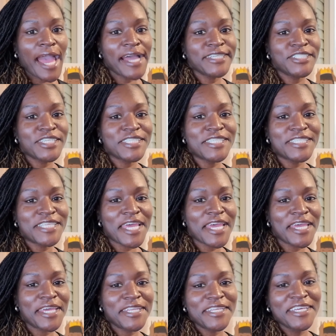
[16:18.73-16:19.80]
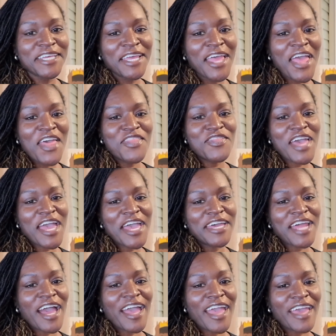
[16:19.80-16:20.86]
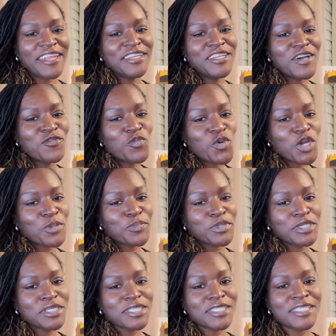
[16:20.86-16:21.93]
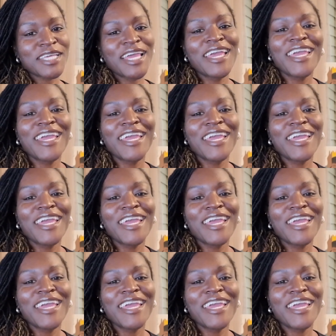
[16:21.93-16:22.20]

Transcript: I just said that I had enough workbooks